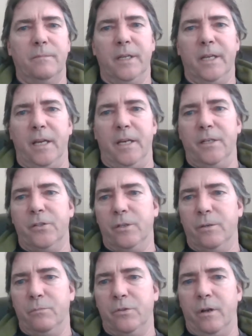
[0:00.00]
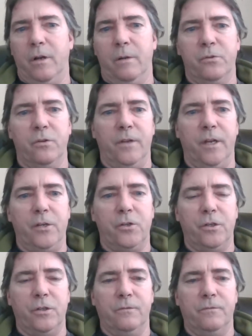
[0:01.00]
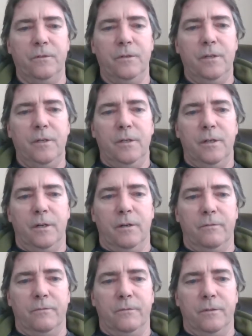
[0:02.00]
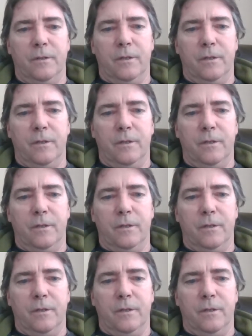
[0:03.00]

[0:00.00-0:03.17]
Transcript: again, it's an observation of